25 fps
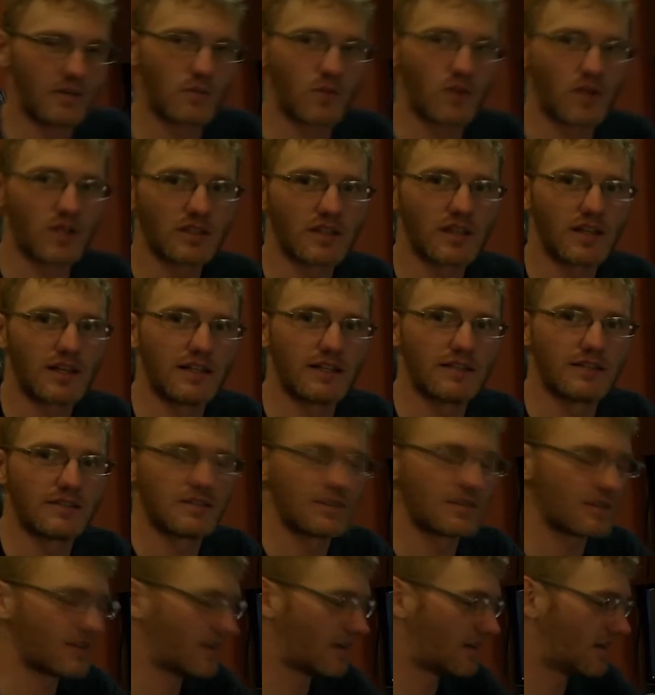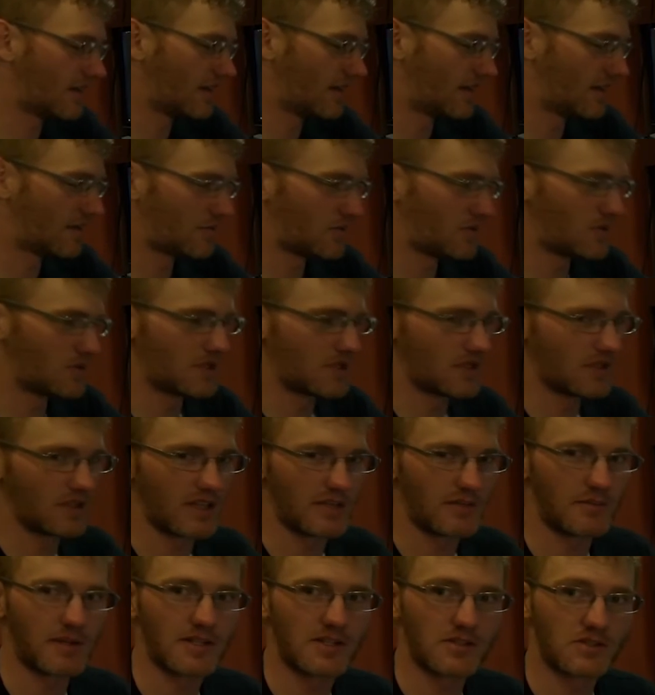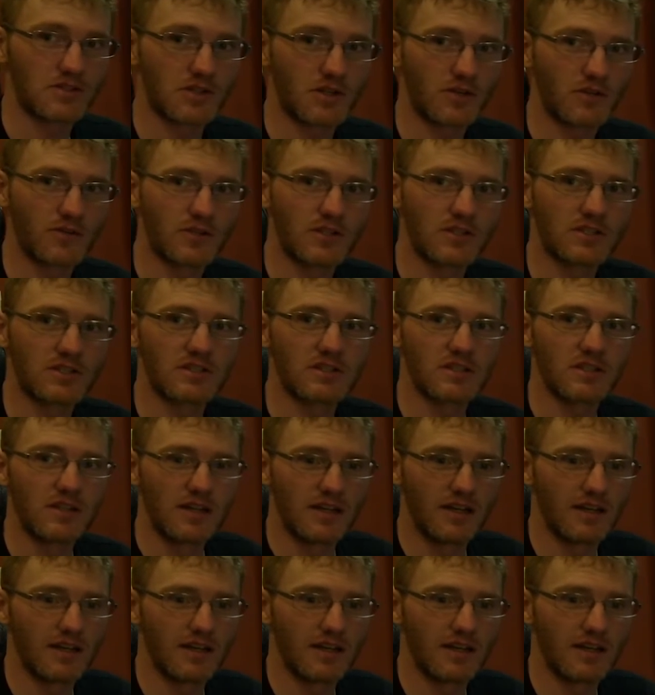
run lights and I'm using like my Surface,